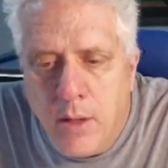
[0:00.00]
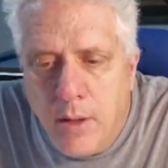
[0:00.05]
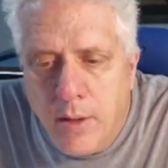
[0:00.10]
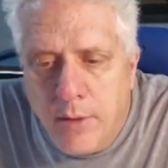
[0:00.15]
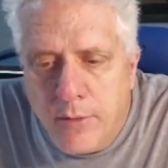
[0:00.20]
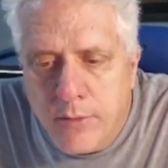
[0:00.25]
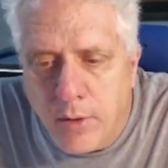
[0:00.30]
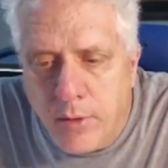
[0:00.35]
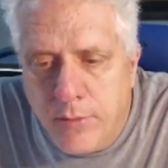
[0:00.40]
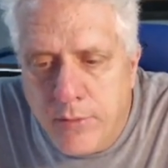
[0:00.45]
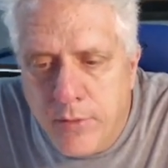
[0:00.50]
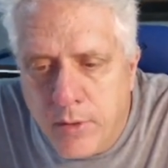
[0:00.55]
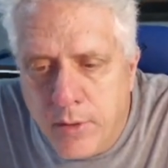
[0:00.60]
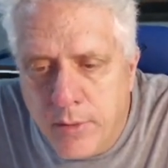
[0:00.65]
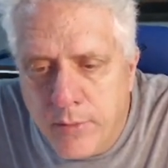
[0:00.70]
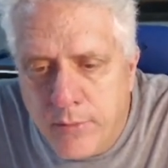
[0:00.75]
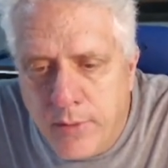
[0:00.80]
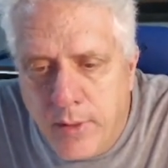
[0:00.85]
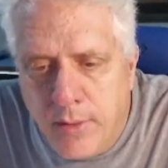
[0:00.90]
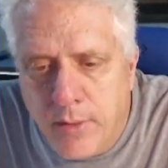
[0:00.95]
So as you can
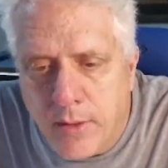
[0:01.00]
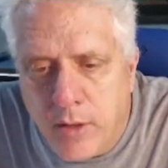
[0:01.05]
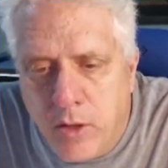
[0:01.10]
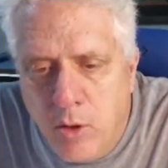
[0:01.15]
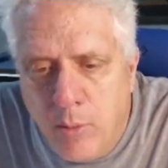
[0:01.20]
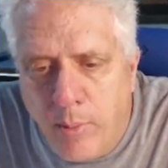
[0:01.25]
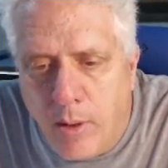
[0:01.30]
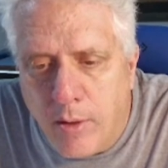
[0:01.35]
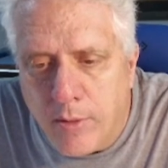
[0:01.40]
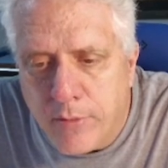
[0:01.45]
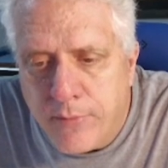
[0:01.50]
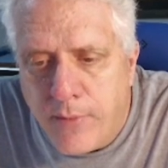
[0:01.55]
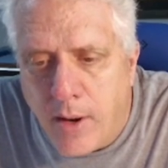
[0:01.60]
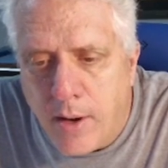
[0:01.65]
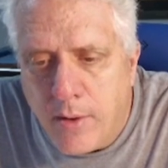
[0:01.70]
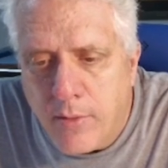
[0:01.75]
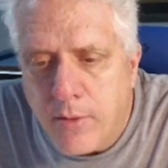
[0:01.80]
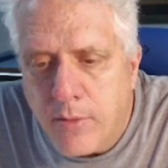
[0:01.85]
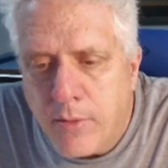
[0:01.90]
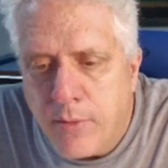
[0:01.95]
see, the cue ball is
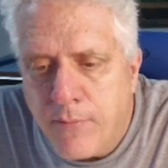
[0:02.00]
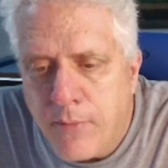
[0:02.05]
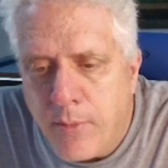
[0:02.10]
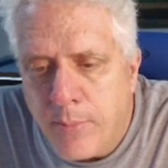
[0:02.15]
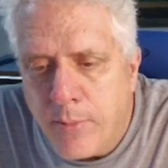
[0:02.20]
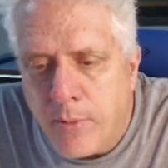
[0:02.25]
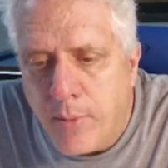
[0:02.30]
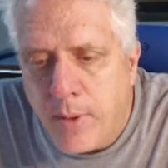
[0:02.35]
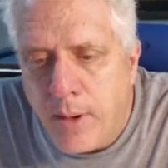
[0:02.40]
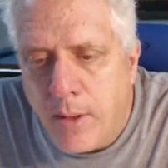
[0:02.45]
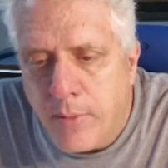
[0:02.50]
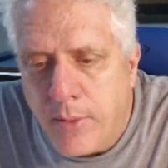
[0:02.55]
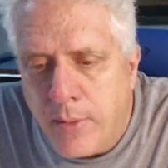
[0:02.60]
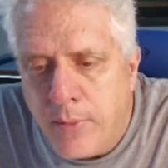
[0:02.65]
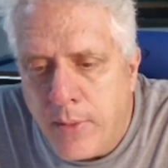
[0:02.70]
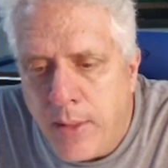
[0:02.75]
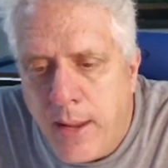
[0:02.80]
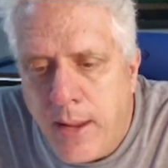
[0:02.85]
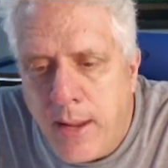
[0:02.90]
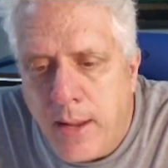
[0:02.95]
farther from the rail than
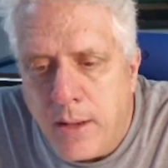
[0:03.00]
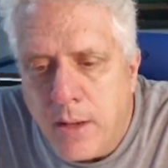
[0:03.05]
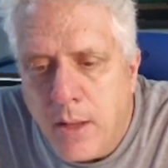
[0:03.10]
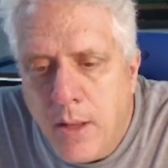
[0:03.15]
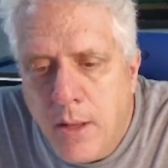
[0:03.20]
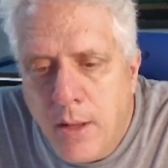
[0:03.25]
the 8.